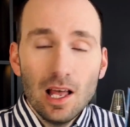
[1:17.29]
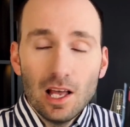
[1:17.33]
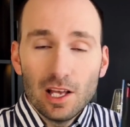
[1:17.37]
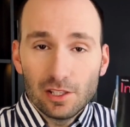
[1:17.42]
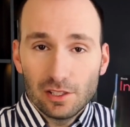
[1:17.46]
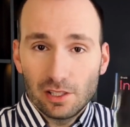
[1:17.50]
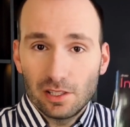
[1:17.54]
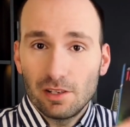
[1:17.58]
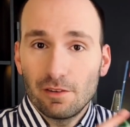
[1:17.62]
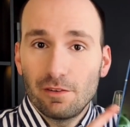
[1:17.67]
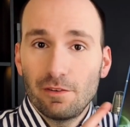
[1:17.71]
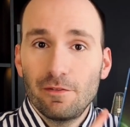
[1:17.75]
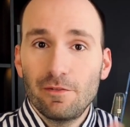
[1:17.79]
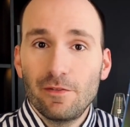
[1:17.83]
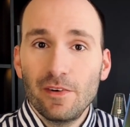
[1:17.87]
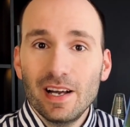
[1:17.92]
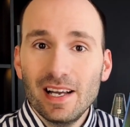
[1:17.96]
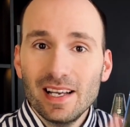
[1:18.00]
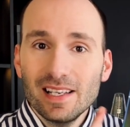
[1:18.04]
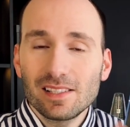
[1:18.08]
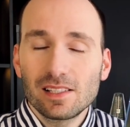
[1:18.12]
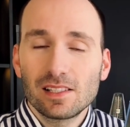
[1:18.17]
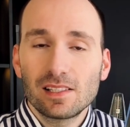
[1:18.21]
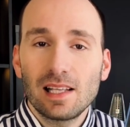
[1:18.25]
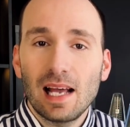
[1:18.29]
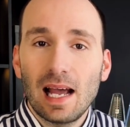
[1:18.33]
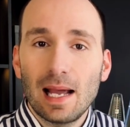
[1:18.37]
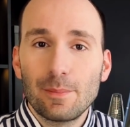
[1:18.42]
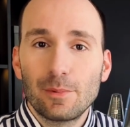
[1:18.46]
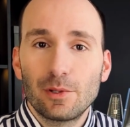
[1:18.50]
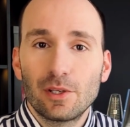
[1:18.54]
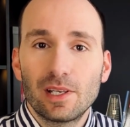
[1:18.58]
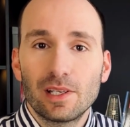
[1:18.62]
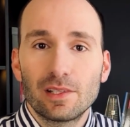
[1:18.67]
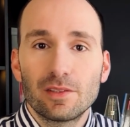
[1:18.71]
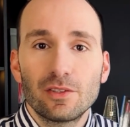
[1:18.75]
So the first time
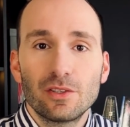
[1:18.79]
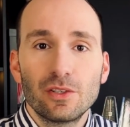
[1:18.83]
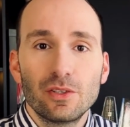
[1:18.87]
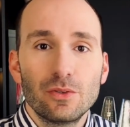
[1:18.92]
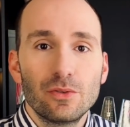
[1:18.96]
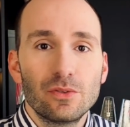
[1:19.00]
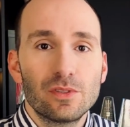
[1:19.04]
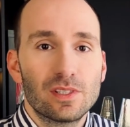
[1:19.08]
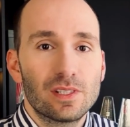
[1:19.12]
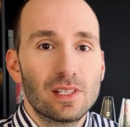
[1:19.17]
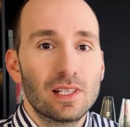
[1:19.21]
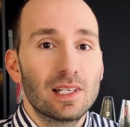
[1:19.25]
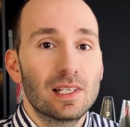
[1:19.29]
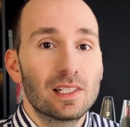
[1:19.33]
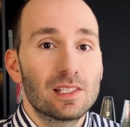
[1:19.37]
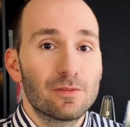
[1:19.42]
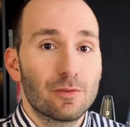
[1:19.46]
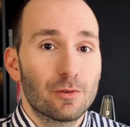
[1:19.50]
you can use these